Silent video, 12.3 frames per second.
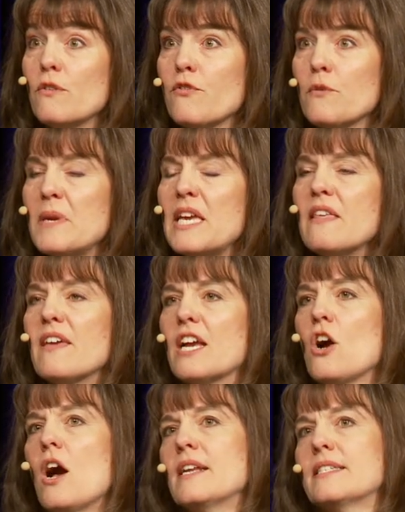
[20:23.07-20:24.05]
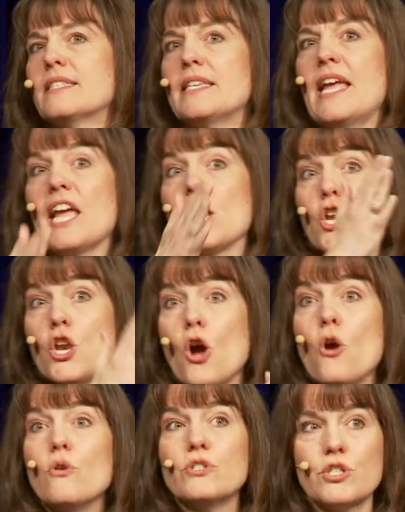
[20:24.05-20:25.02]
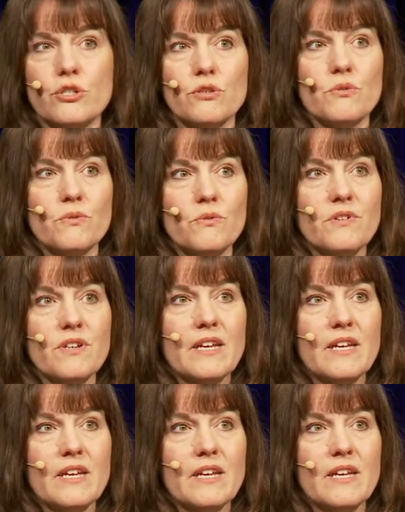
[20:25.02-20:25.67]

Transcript: for me that God is saying no to?